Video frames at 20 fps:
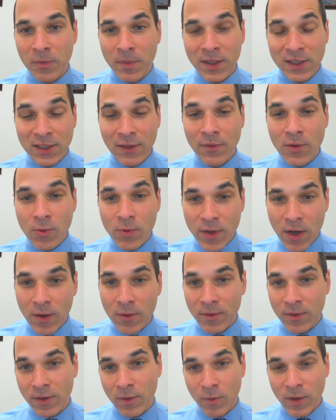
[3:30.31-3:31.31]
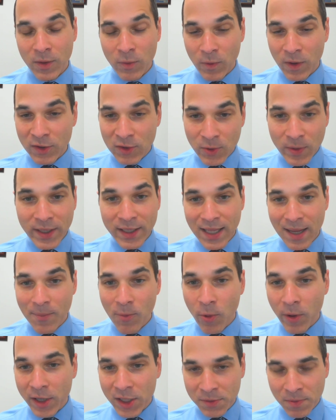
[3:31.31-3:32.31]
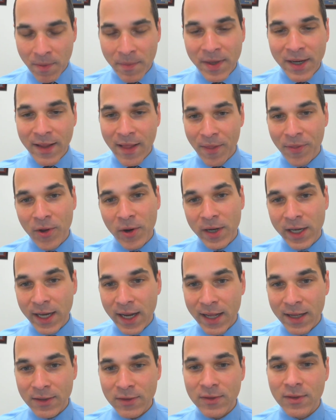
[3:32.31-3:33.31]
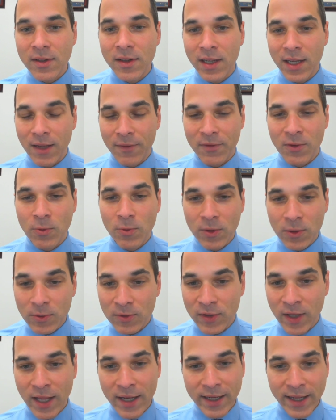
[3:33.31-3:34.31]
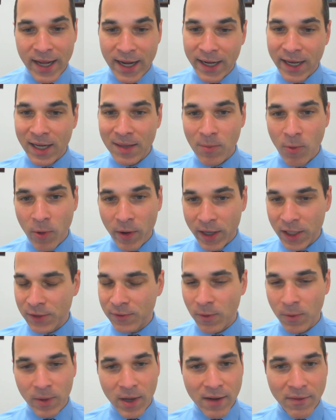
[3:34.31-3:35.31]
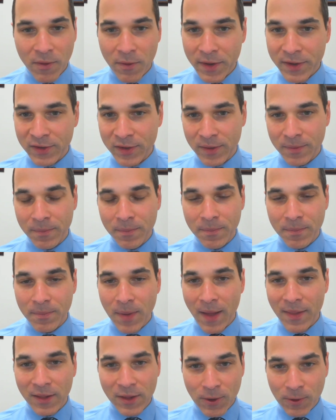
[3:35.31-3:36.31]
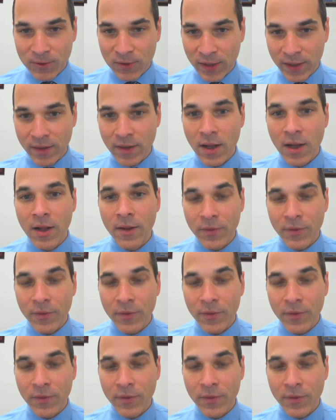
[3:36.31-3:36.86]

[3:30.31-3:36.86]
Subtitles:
Because if you don't, once you get that mortgage commitment in that 30 days, if you lose it and can't get a mortgage for whatever reason by the closing,